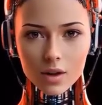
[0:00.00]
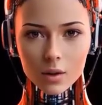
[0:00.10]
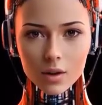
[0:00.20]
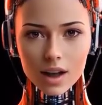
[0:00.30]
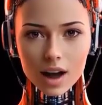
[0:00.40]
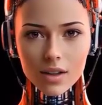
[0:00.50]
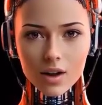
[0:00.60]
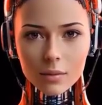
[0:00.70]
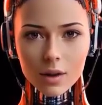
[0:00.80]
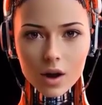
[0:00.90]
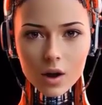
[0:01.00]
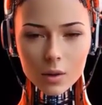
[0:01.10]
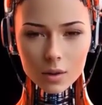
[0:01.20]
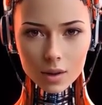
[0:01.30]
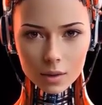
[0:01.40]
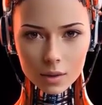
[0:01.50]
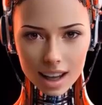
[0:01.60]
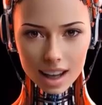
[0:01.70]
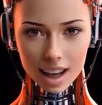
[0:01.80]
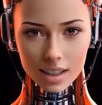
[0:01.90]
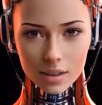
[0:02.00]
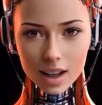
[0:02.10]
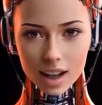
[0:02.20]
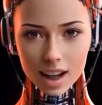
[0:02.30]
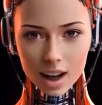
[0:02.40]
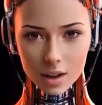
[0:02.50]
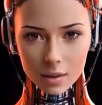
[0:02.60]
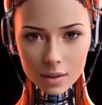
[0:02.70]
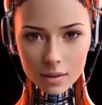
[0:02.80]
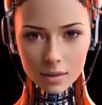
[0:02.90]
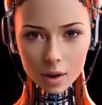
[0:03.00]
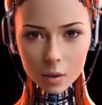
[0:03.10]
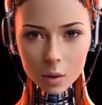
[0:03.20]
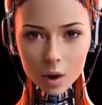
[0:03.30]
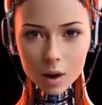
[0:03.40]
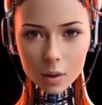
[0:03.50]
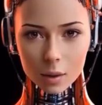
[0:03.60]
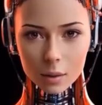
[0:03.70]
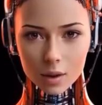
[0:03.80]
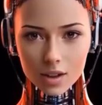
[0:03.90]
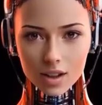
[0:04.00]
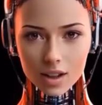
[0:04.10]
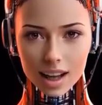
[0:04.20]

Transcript: 3. Health issues. Science is lighting the path, but remember,